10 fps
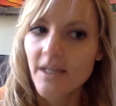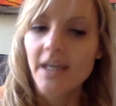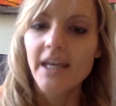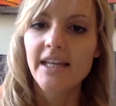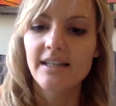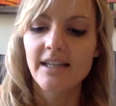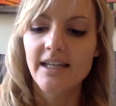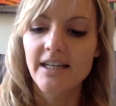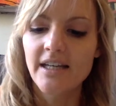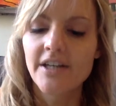And
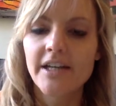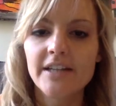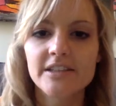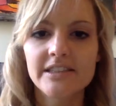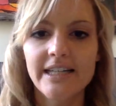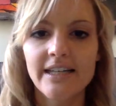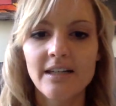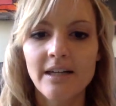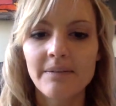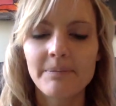then another
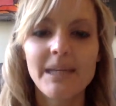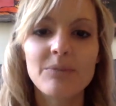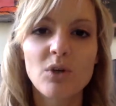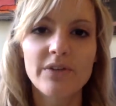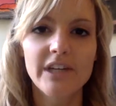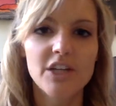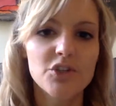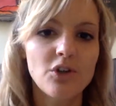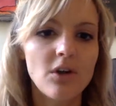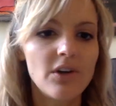set being more of the
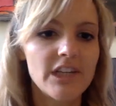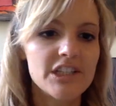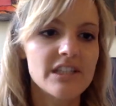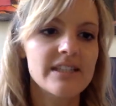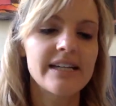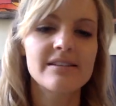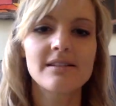control, and it just says,